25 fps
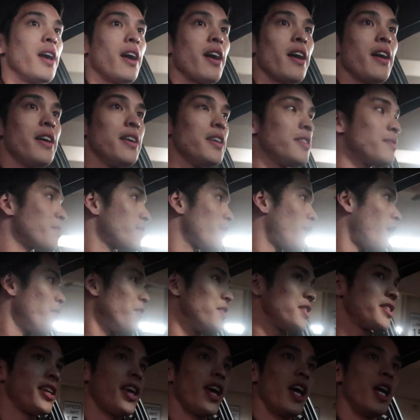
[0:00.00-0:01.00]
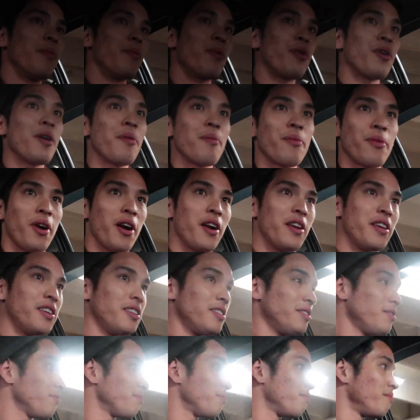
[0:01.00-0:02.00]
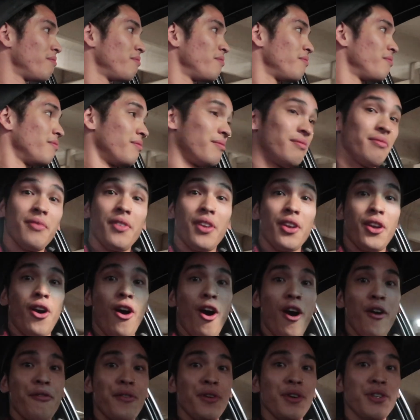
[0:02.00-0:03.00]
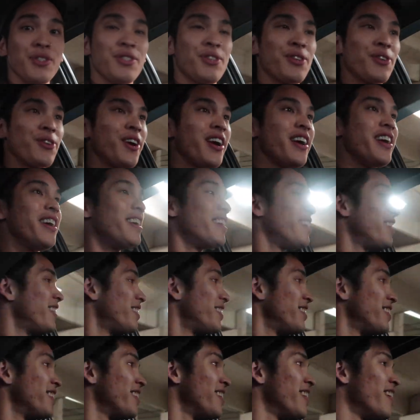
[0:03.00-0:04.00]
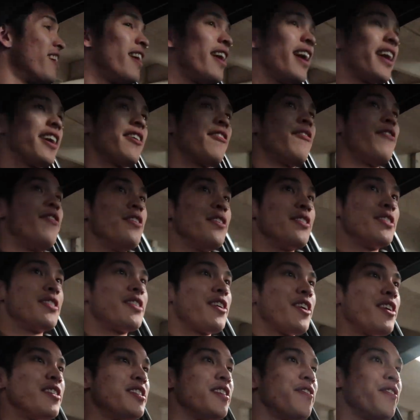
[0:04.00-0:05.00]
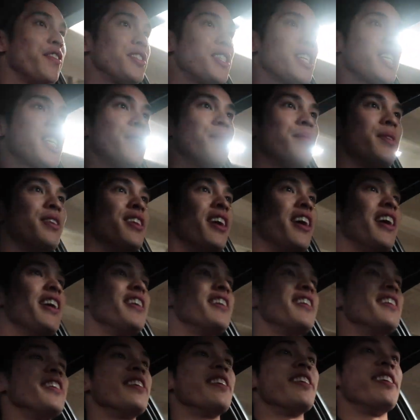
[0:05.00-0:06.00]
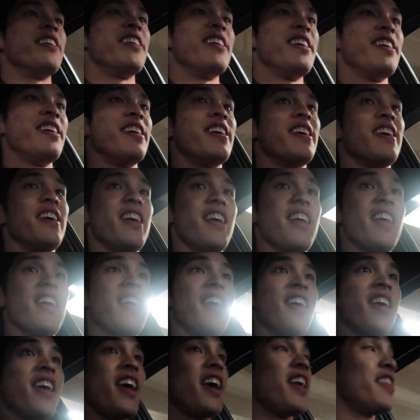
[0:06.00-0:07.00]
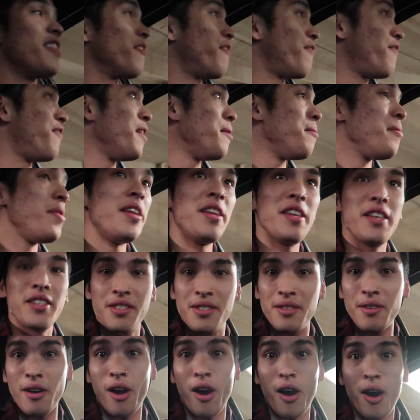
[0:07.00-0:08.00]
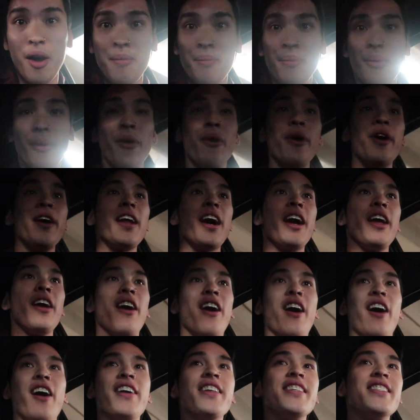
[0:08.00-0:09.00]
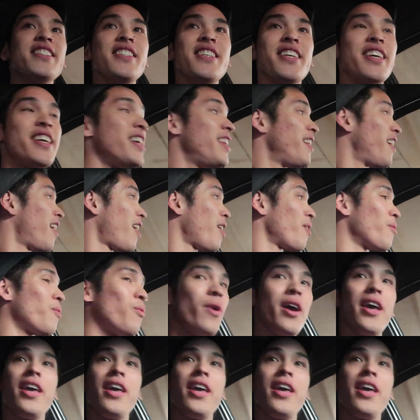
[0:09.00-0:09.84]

guys, with all this camber I'm running, car feels great. Seriously feels like I'm gliding. And the fitment is on point. I honestly cannot